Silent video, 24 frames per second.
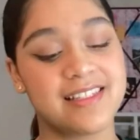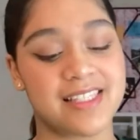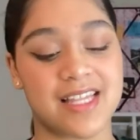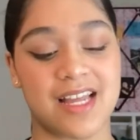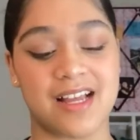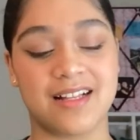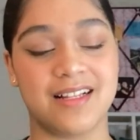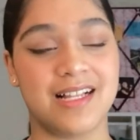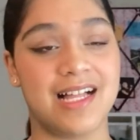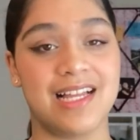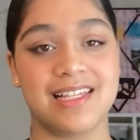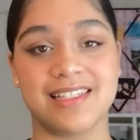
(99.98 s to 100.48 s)

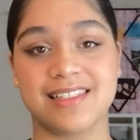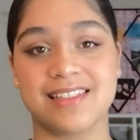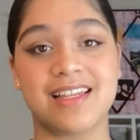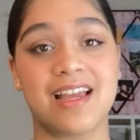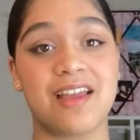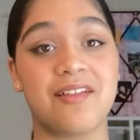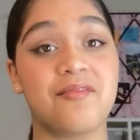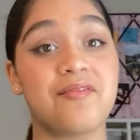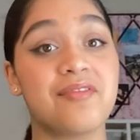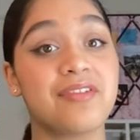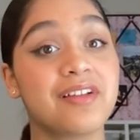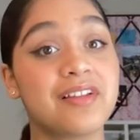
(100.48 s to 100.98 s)
that class.
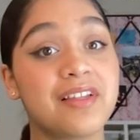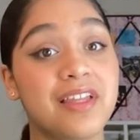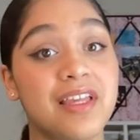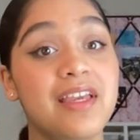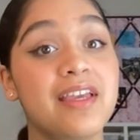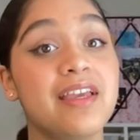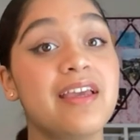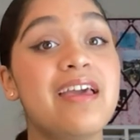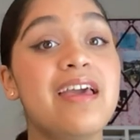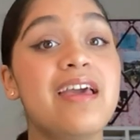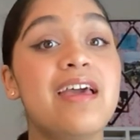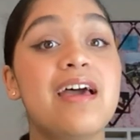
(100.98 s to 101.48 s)

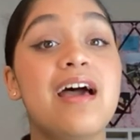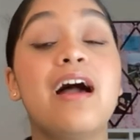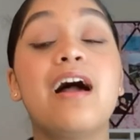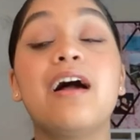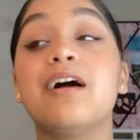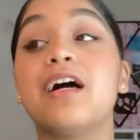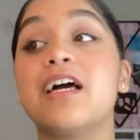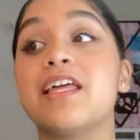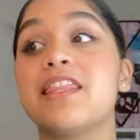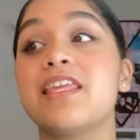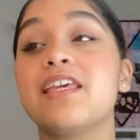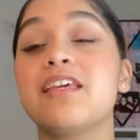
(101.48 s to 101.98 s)

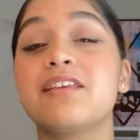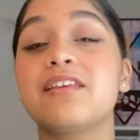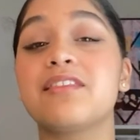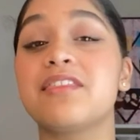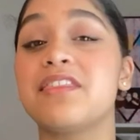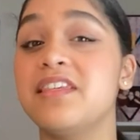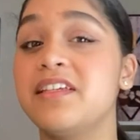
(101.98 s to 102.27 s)
I think